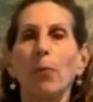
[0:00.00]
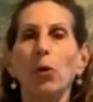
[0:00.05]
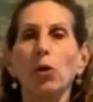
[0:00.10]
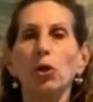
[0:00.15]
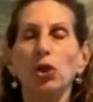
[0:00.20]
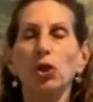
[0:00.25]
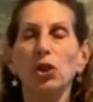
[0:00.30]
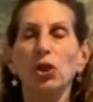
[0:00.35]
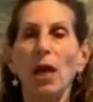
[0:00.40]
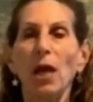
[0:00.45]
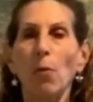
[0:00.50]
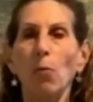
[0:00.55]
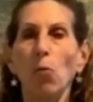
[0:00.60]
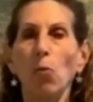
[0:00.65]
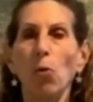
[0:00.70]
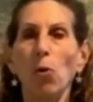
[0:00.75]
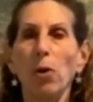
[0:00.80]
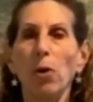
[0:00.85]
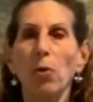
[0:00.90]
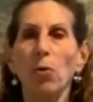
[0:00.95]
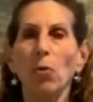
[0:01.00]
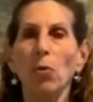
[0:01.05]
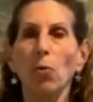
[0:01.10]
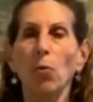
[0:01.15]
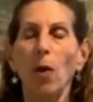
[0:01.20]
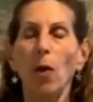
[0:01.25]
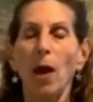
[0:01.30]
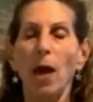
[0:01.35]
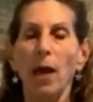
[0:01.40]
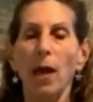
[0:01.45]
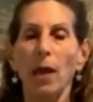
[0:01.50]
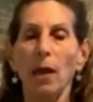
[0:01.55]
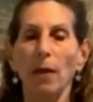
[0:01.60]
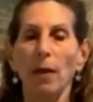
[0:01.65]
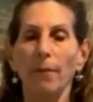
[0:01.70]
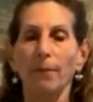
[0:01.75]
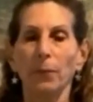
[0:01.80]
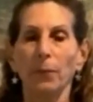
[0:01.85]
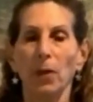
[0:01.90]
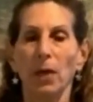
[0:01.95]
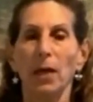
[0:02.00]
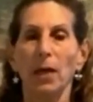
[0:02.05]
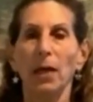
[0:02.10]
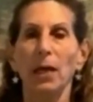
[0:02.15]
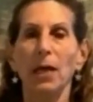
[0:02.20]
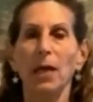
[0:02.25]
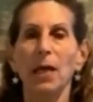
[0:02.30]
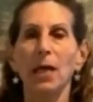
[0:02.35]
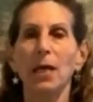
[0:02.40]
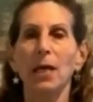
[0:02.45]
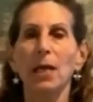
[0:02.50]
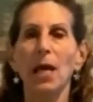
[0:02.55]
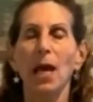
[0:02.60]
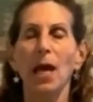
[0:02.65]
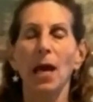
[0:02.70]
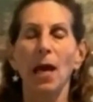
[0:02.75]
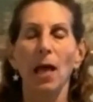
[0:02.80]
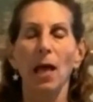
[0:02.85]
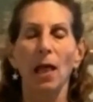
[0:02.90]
Push that water away. Inhale.